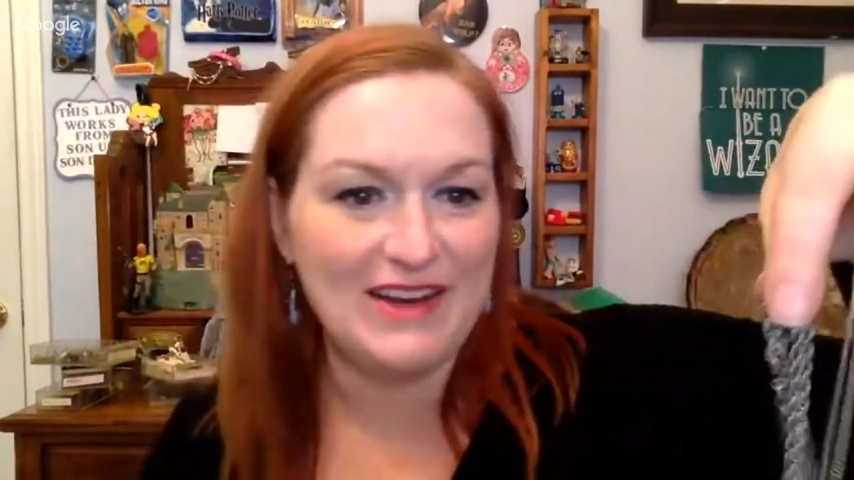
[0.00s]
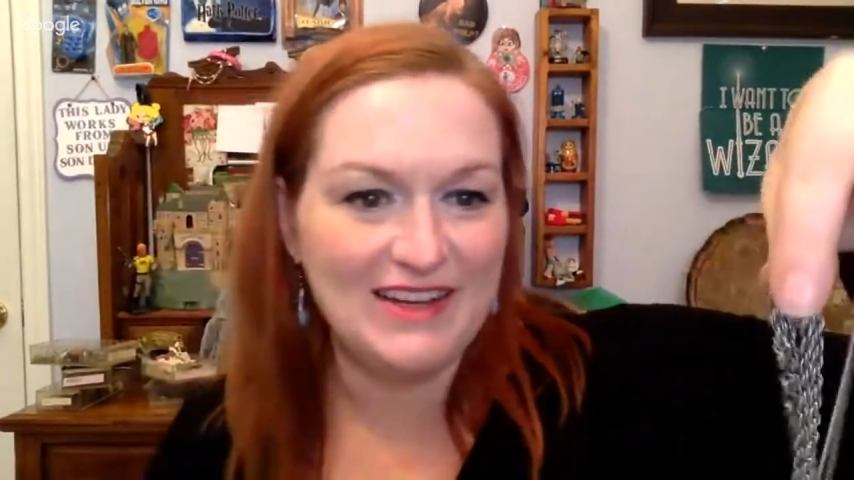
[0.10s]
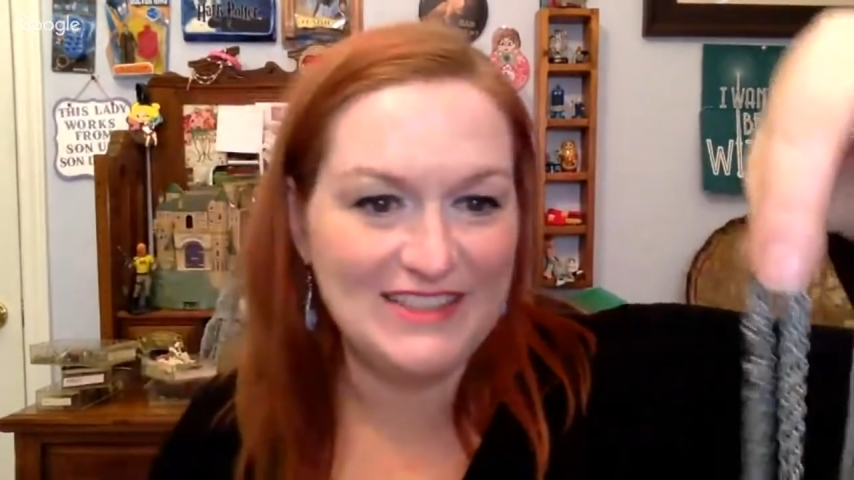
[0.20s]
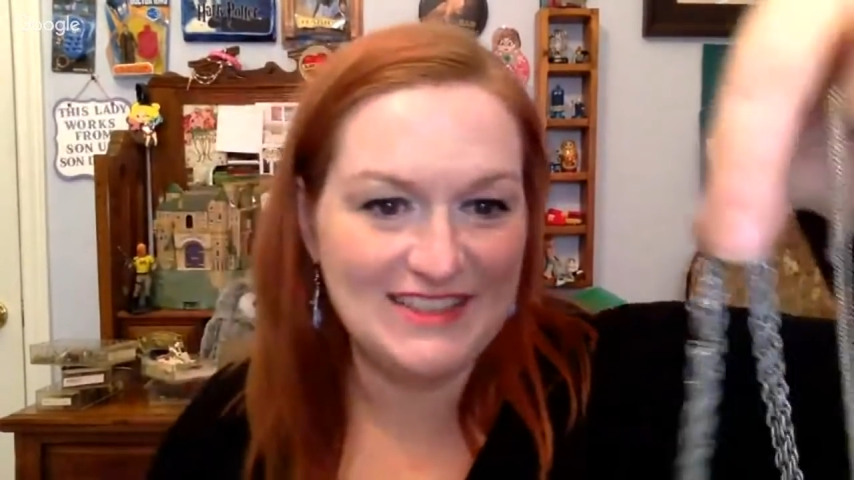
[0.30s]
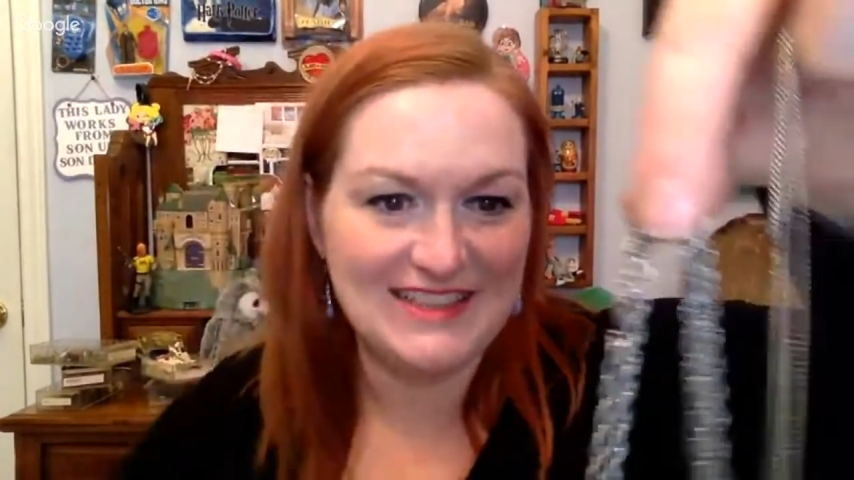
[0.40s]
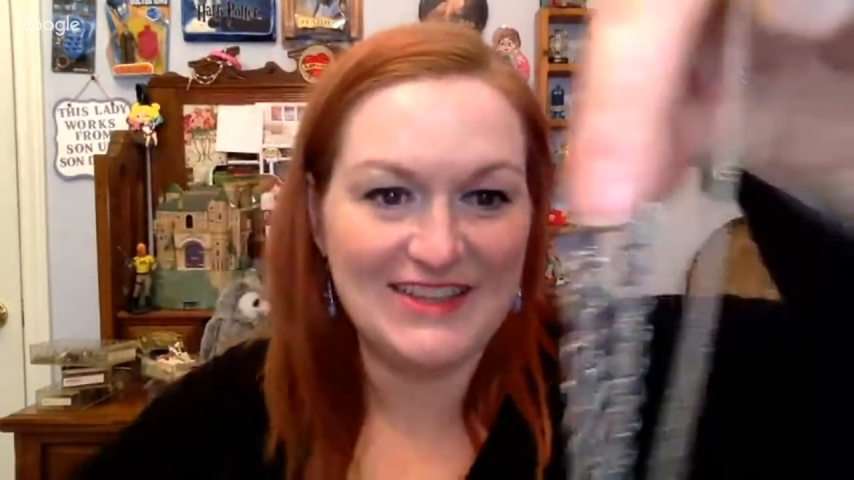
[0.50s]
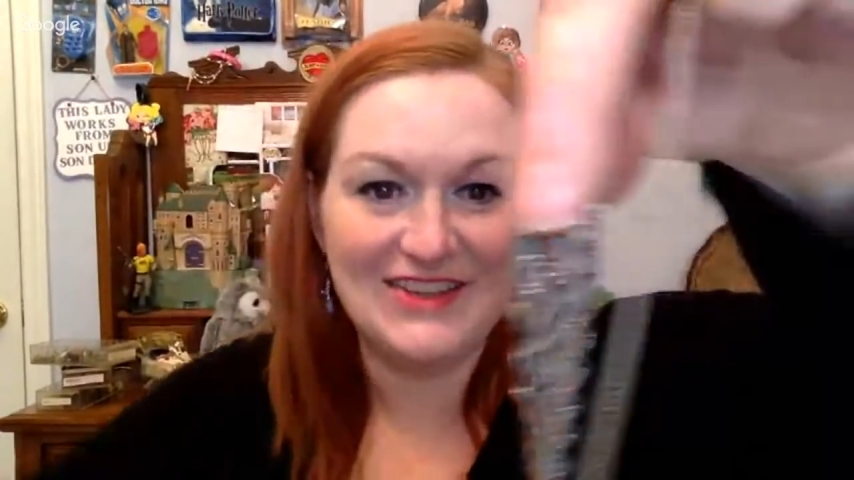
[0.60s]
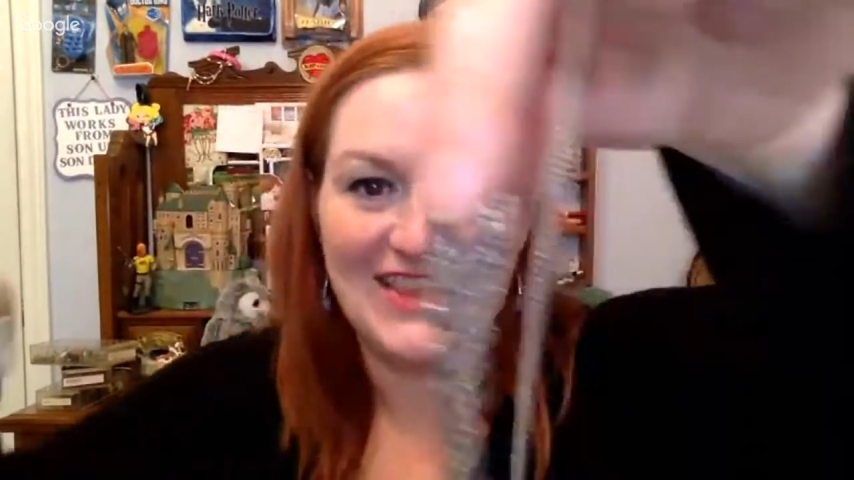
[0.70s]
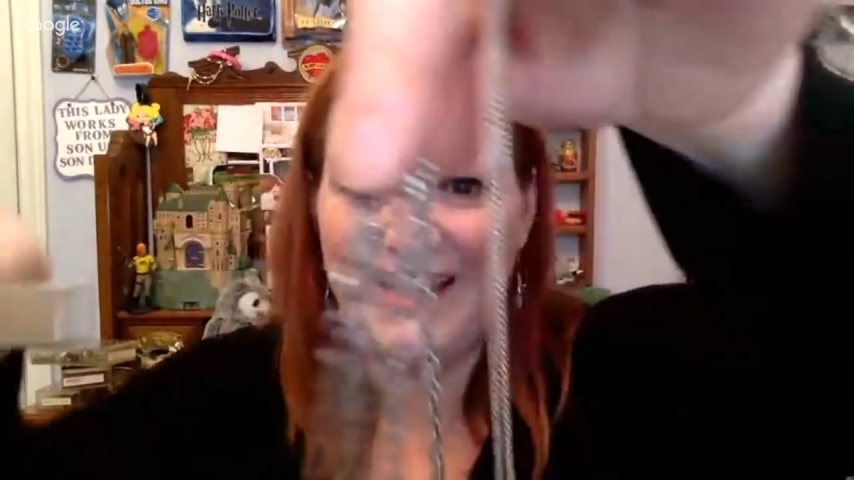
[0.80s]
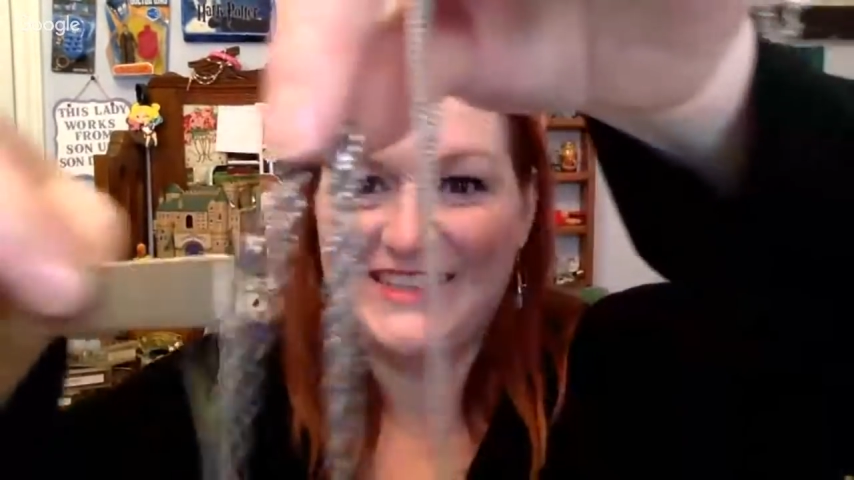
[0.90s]
And she says, oh,
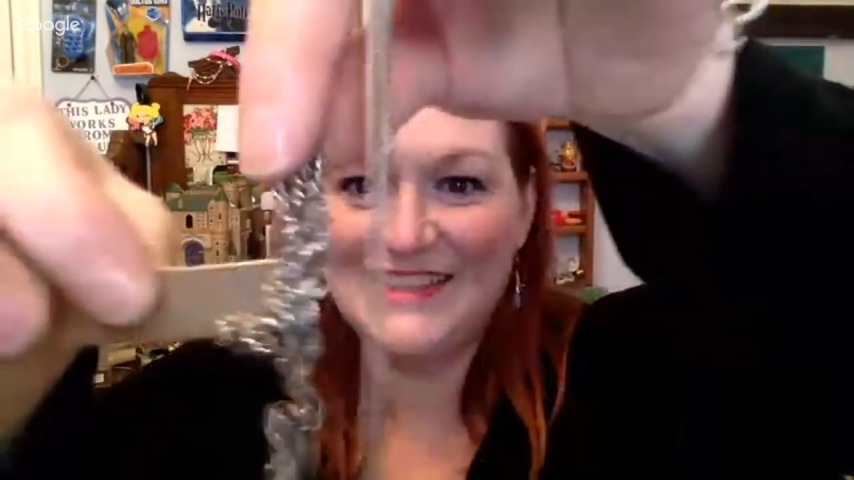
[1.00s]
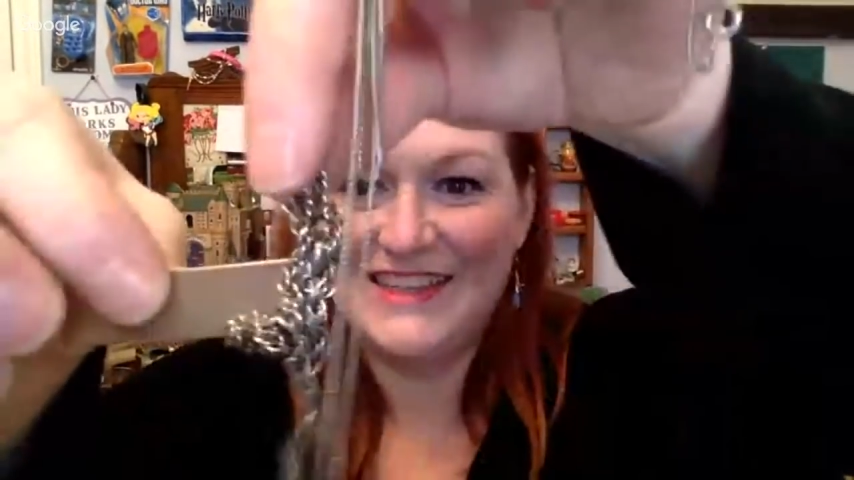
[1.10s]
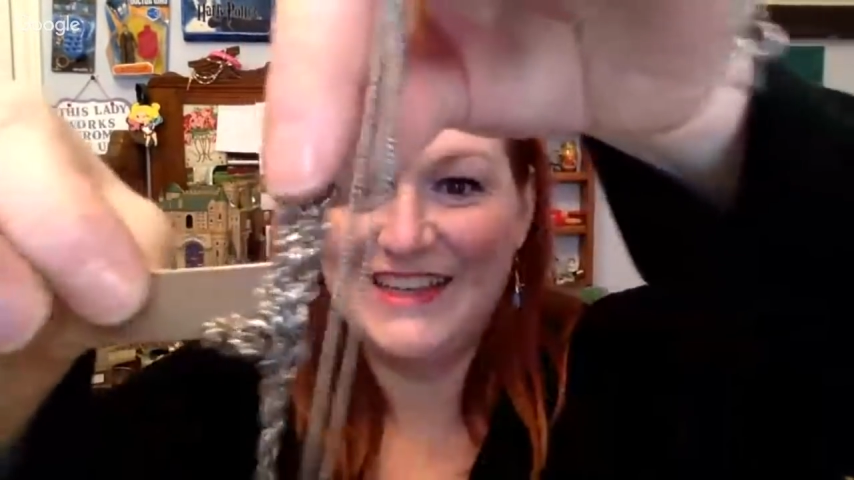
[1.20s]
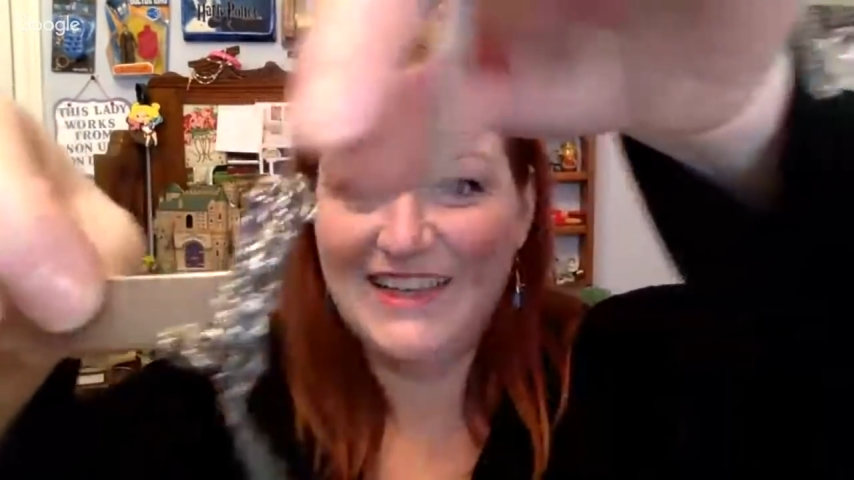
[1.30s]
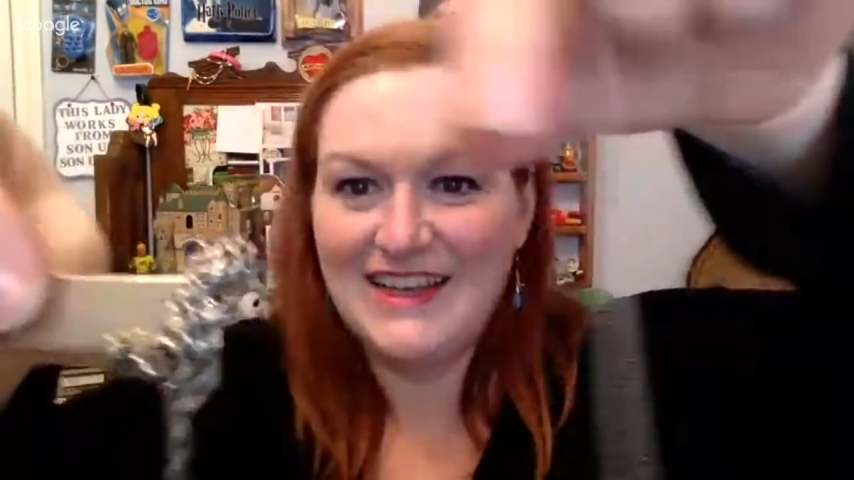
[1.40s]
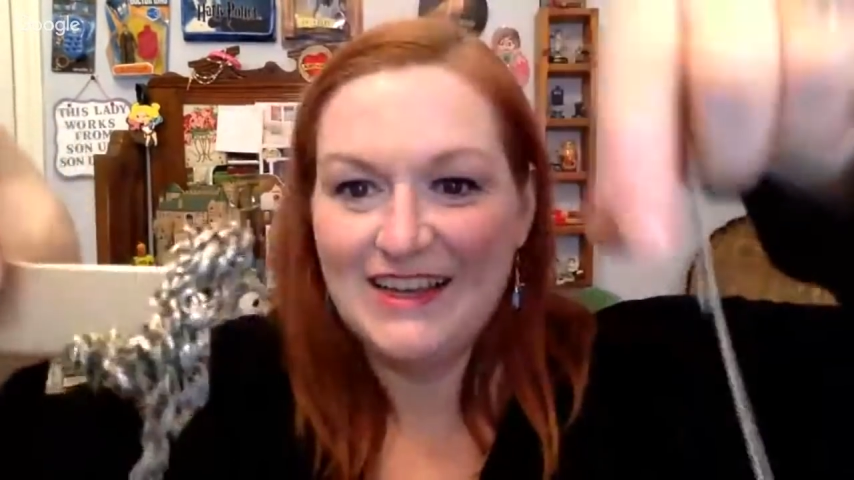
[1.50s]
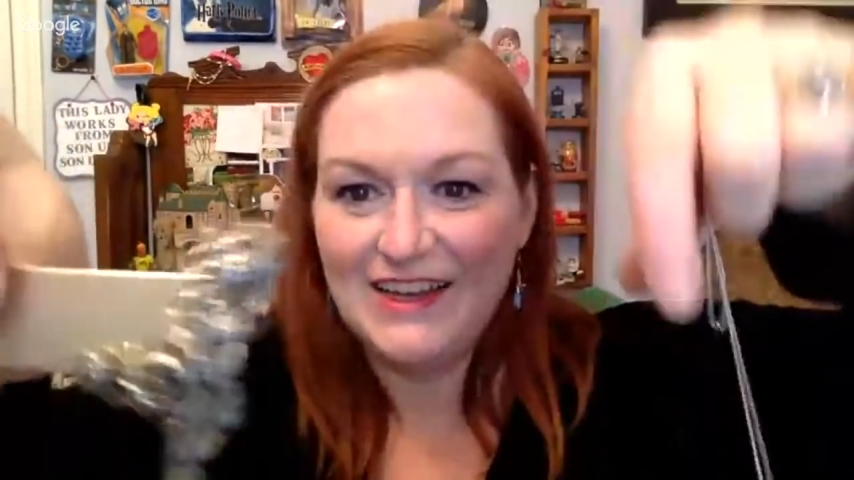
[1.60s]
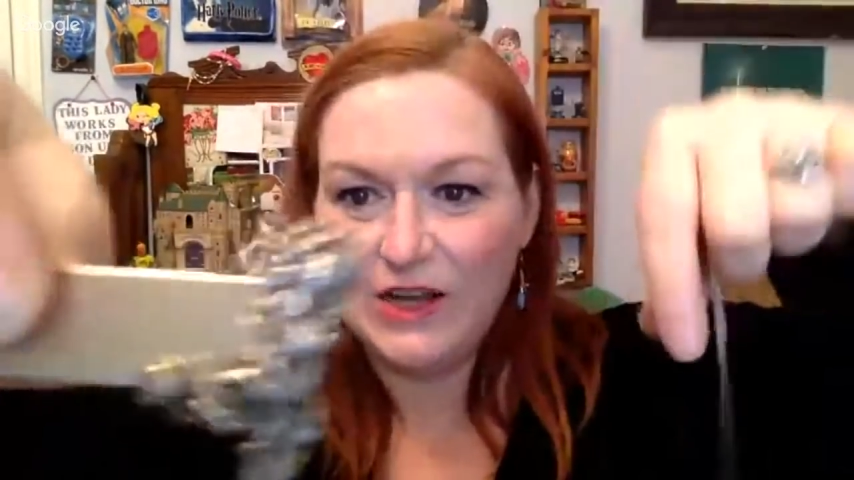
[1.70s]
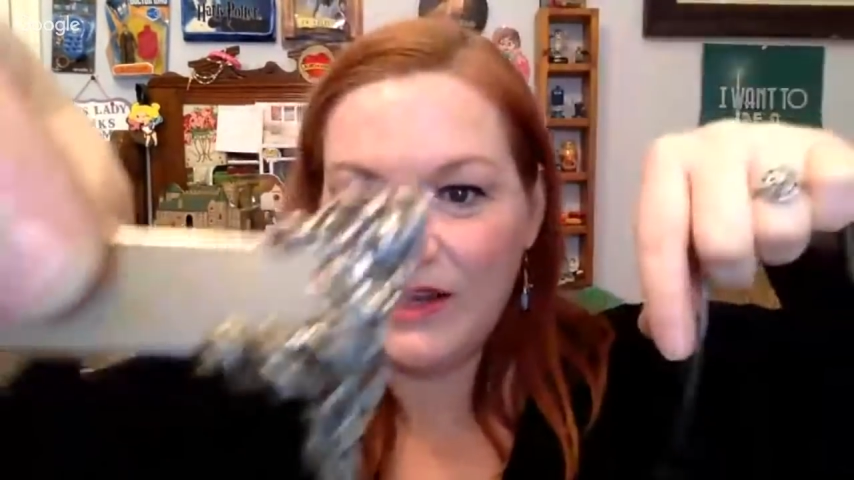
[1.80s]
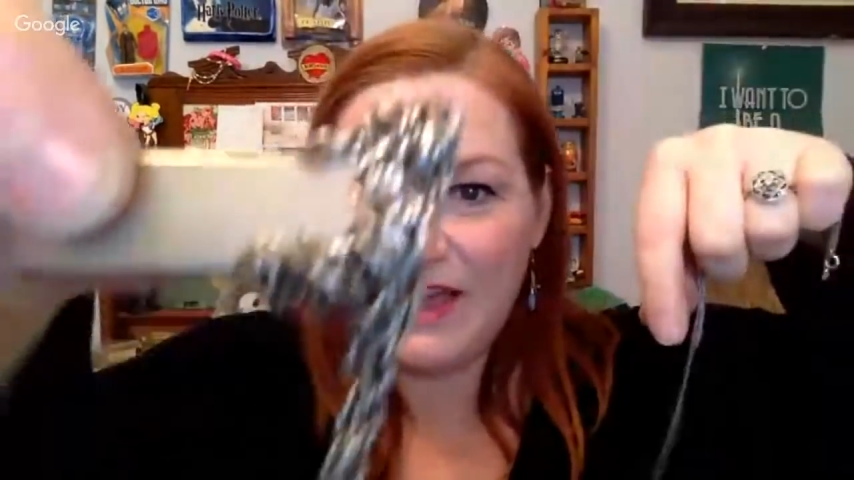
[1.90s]
thanks.
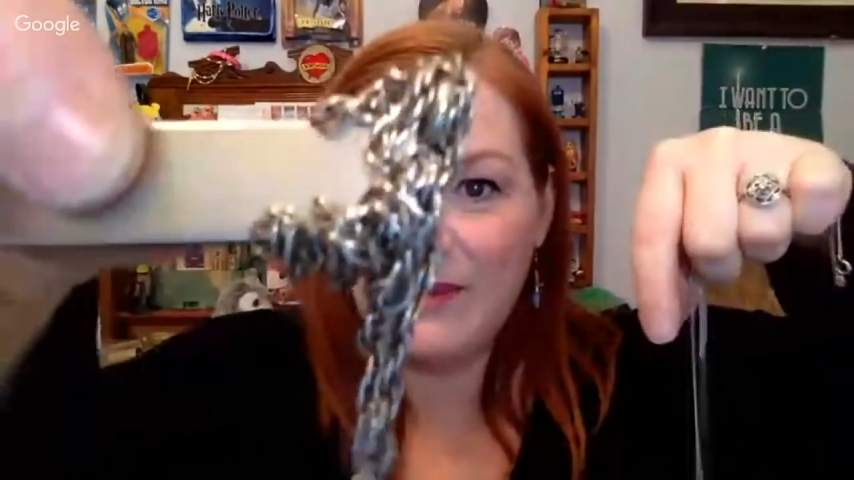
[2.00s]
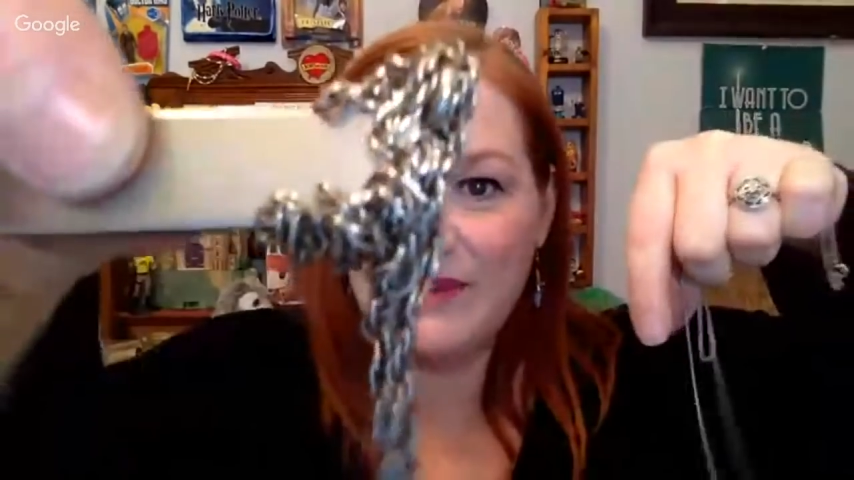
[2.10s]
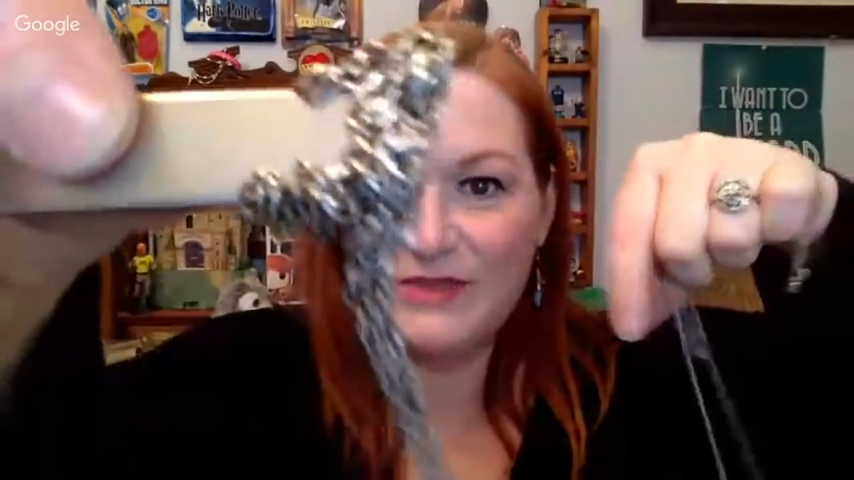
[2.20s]
All right, that one's